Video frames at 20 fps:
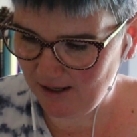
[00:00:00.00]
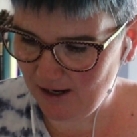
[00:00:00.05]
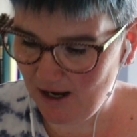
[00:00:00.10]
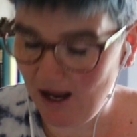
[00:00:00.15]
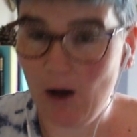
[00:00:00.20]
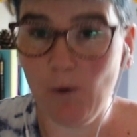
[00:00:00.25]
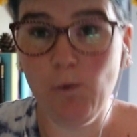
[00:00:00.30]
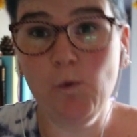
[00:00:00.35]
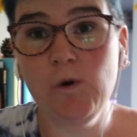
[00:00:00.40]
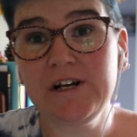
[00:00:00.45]

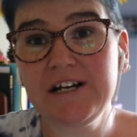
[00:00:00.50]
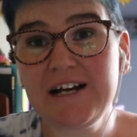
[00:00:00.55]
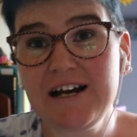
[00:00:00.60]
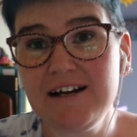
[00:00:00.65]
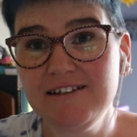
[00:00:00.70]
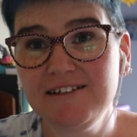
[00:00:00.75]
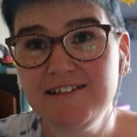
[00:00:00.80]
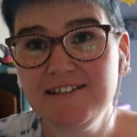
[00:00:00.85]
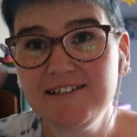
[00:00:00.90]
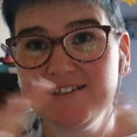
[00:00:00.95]

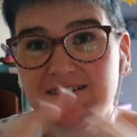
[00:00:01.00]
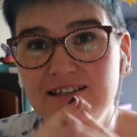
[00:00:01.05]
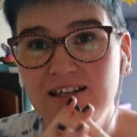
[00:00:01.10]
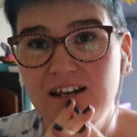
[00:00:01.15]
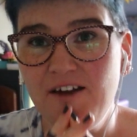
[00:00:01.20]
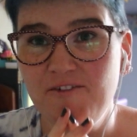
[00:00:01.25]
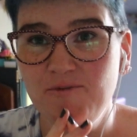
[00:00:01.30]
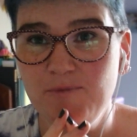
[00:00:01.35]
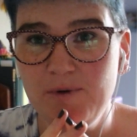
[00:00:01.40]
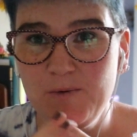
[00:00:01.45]
watercolours that
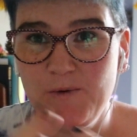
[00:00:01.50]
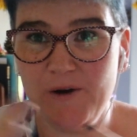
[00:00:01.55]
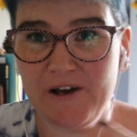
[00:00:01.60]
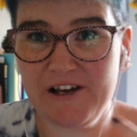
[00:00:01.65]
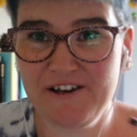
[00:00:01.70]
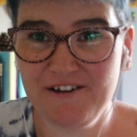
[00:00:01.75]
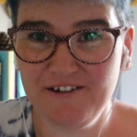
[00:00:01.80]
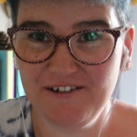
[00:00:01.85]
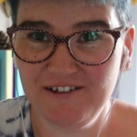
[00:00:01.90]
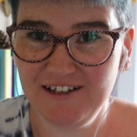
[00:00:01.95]
I've been
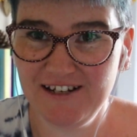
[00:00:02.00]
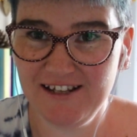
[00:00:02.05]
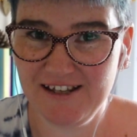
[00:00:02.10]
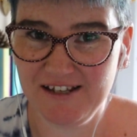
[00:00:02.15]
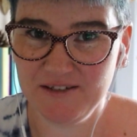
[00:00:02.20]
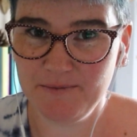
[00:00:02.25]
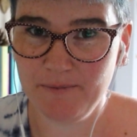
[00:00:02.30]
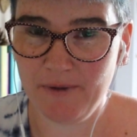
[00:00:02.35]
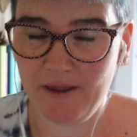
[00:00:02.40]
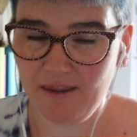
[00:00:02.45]
working on
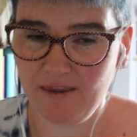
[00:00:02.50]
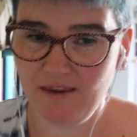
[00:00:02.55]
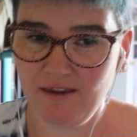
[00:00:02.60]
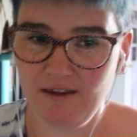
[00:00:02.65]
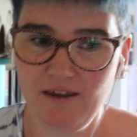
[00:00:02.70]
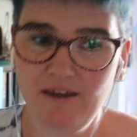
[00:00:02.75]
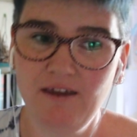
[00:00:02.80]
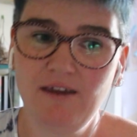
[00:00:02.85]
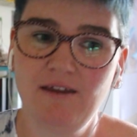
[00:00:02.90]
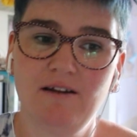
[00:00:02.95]
this month
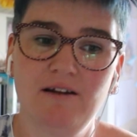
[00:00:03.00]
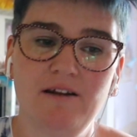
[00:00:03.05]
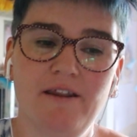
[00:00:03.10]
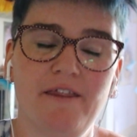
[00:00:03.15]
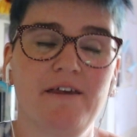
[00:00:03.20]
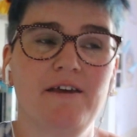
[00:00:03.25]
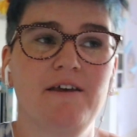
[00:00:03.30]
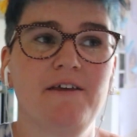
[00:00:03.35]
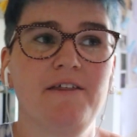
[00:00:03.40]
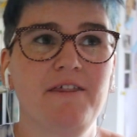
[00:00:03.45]
in
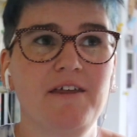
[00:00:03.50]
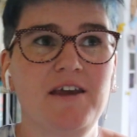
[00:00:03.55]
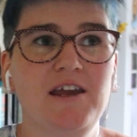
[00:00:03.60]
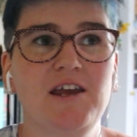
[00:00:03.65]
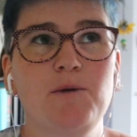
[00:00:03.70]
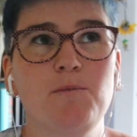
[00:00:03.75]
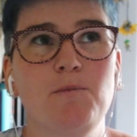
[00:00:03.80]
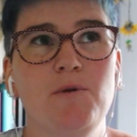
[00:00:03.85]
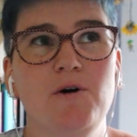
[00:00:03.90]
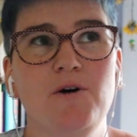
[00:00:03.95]
the
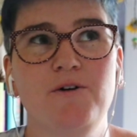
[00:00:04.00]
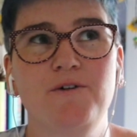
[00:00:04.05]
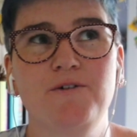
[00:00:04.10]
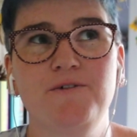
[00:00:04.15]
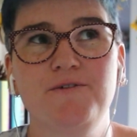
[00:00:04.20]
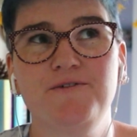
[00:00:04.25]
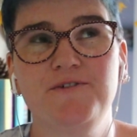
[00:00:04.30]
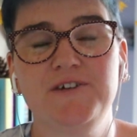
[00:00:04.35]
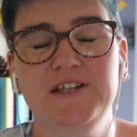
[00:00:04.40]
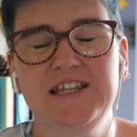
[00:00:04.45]
theme
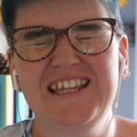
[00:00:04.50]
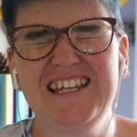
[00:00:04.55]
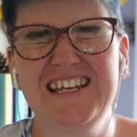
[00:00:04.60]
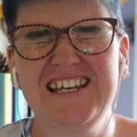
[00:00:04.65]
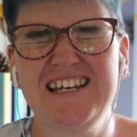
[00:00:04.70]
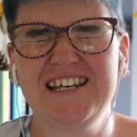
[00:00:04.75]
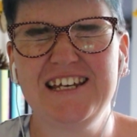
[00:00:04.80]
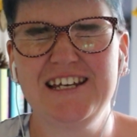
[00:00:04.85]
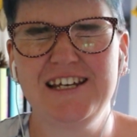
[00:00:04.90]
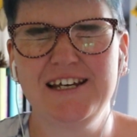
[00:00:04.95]
of
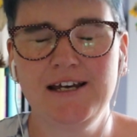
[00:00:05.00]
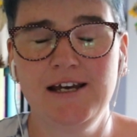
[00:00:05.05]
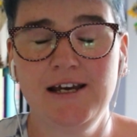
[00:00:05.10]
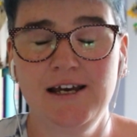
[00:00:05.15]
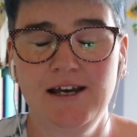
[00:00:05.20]
the